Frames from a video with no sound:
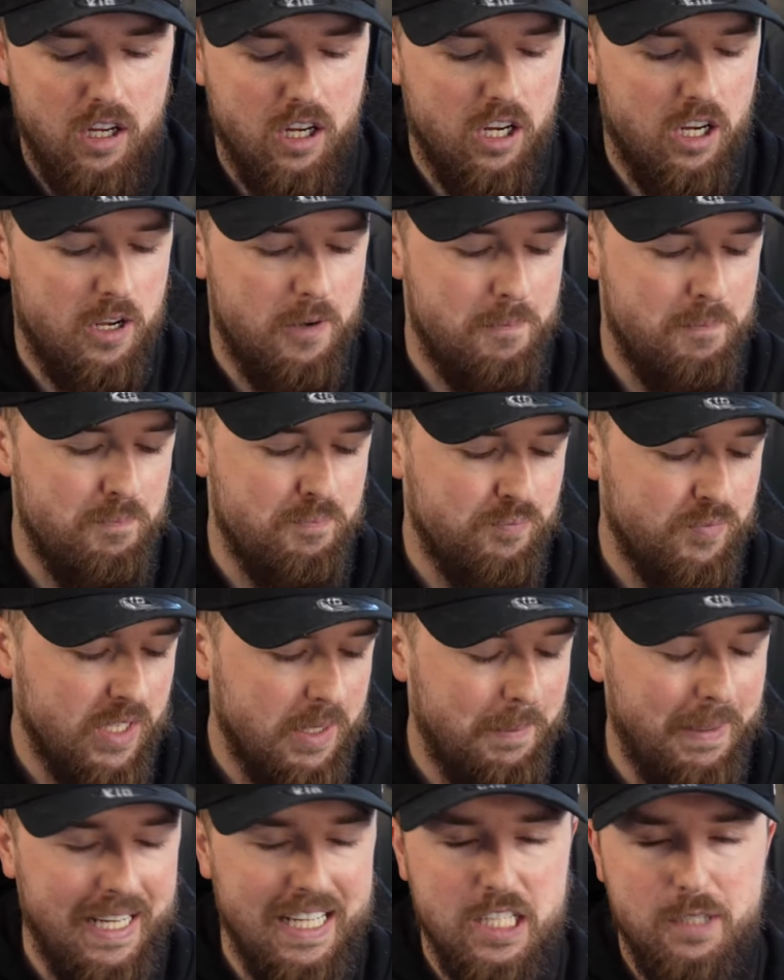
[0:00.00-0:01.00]
um
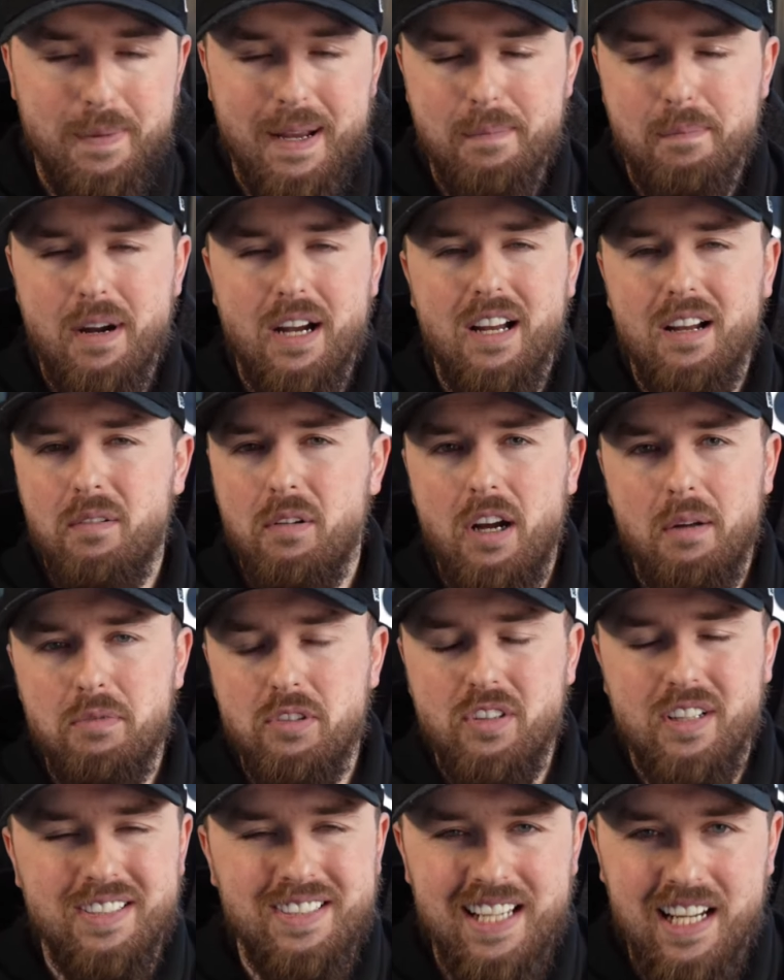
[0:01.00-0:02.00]
players back. But I, am
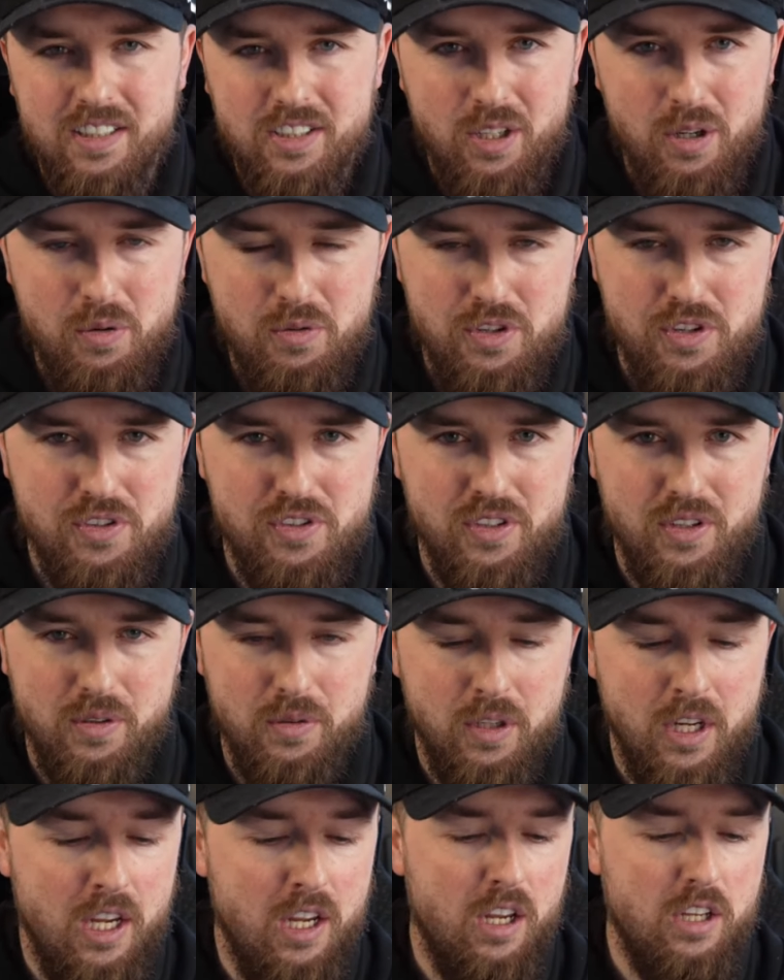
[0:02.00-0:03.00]
just gonna say, I told you
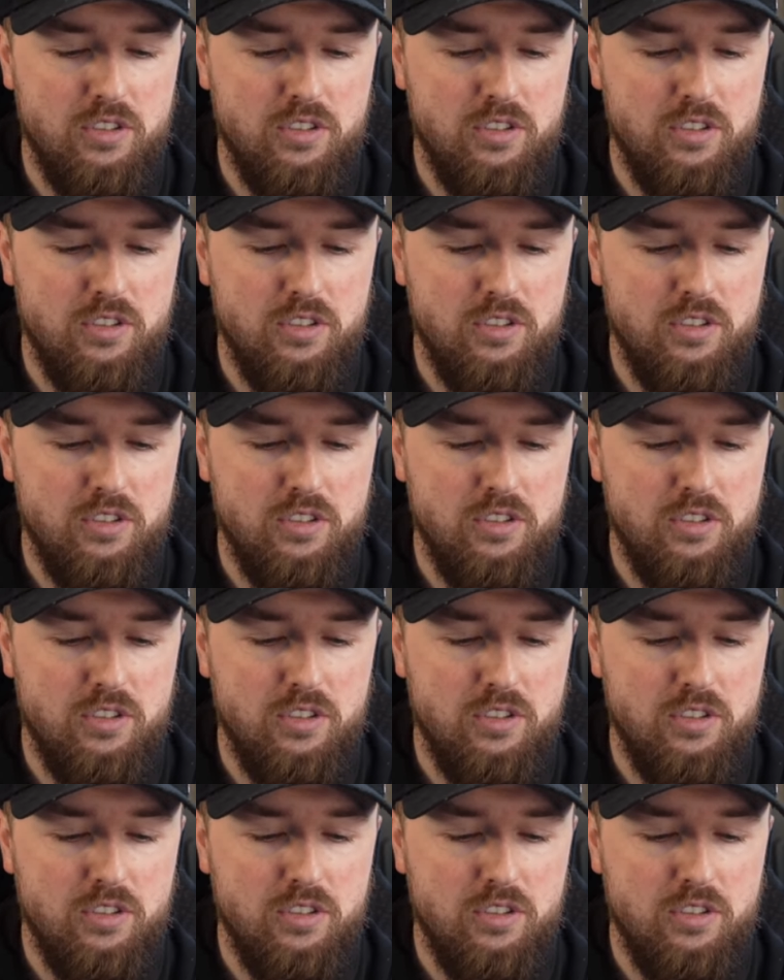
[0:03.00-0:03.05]
so.